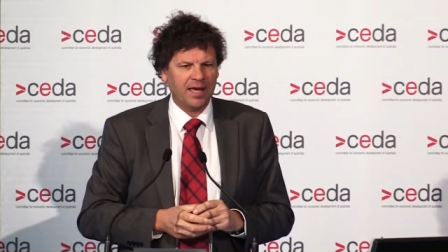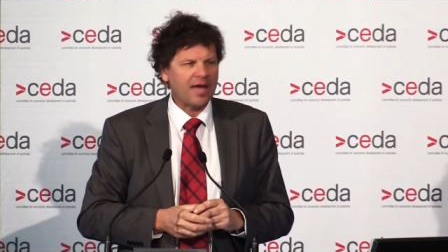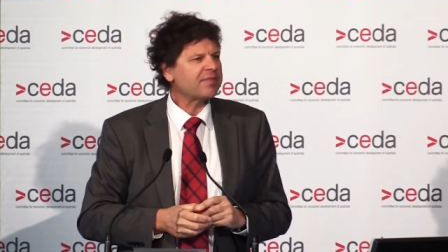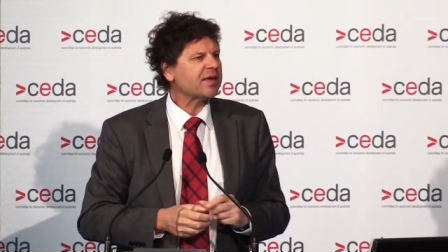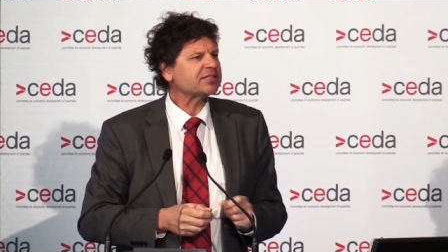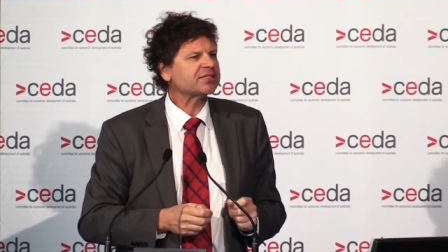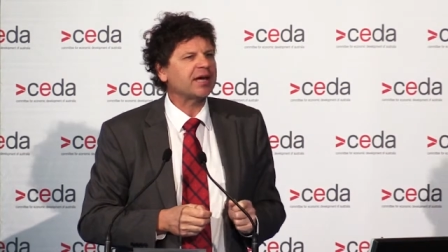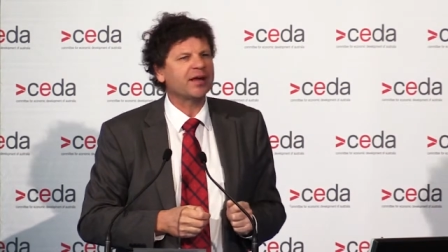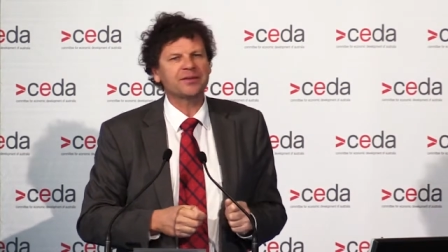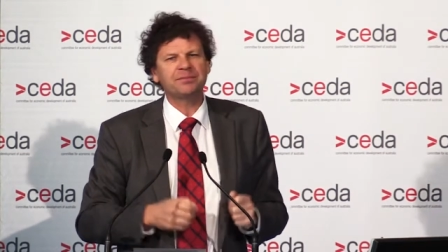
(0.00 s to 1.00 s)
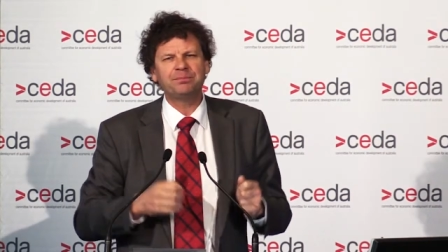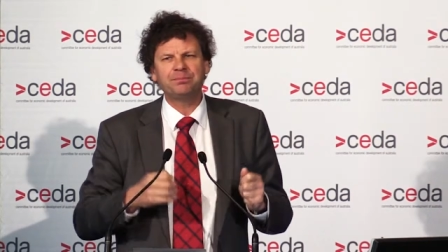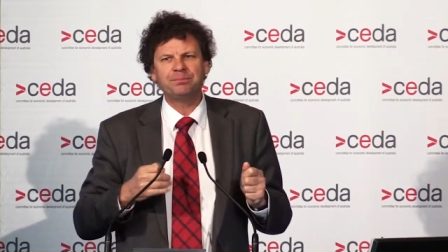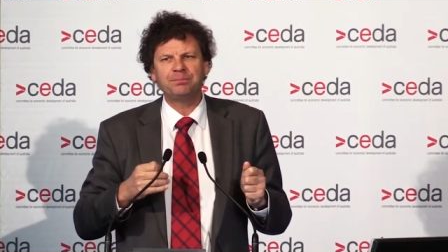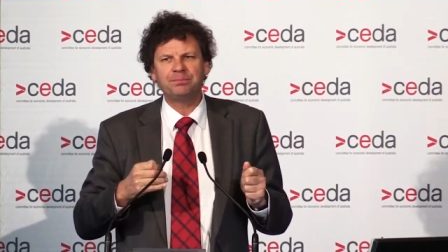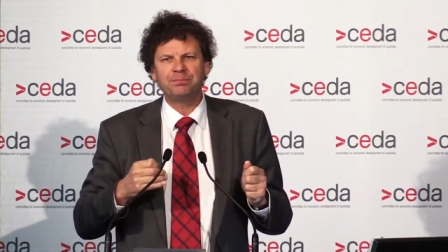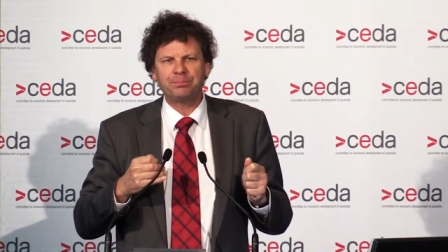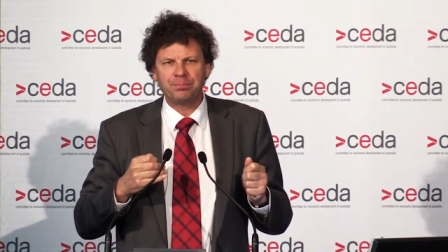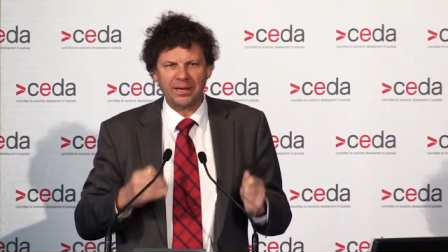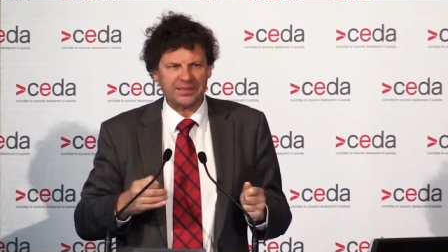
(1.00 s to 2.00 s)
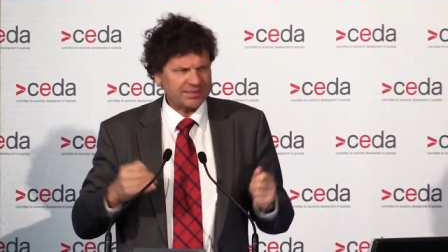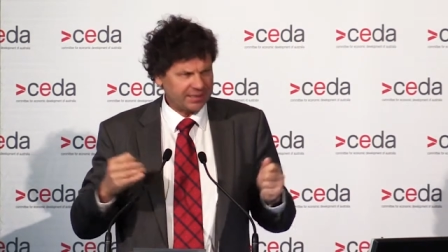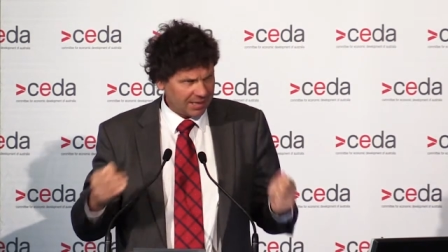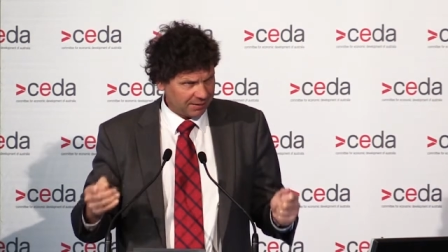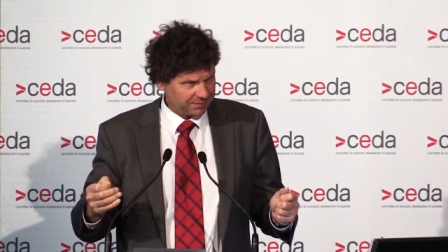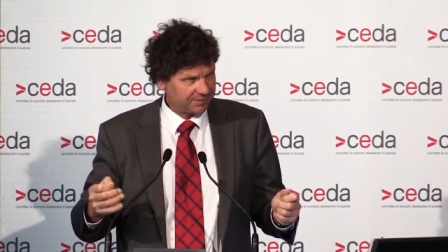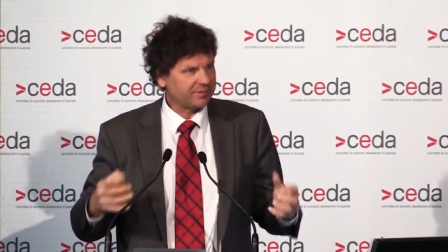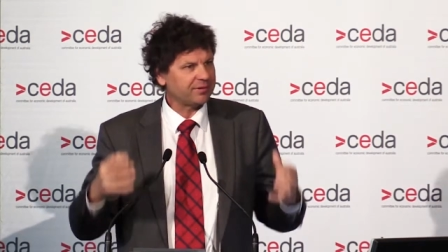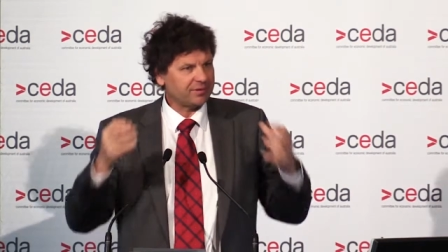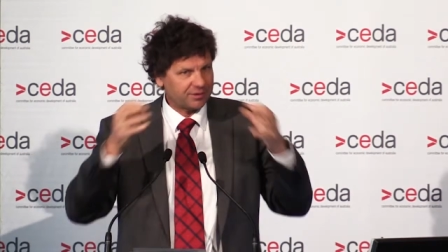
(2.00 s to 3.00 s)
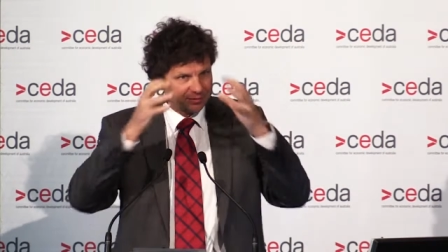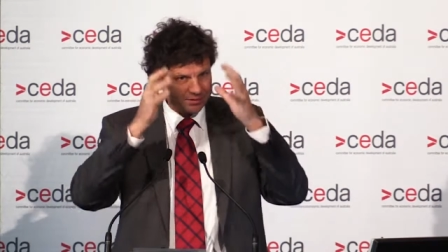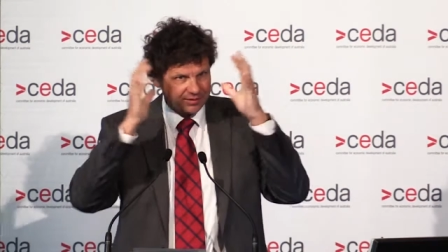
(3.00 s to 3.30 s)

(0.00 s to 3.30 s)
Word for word: And they started painting up, you know,